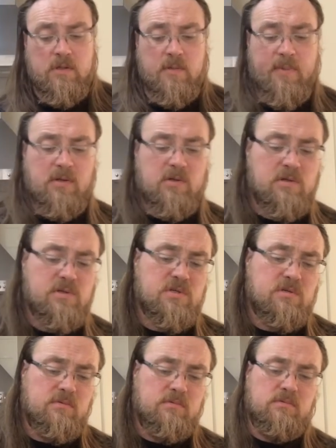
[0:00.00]
The
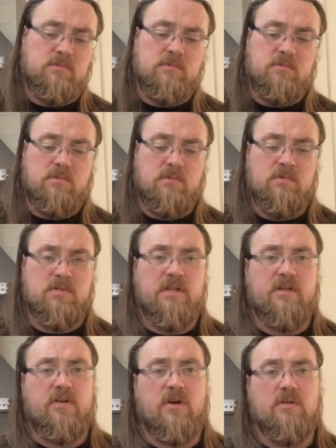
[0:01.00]
bottles, so
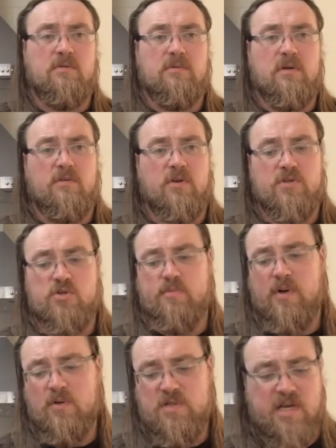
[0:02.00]
I've got 2
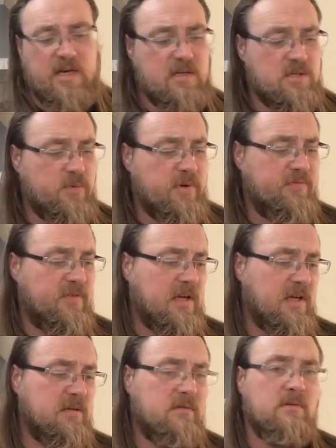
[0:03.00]
bottles here because I want to fill
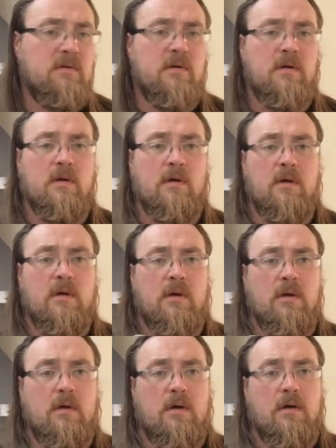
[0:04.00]

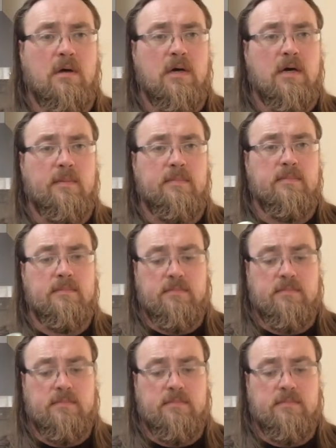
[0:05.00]
a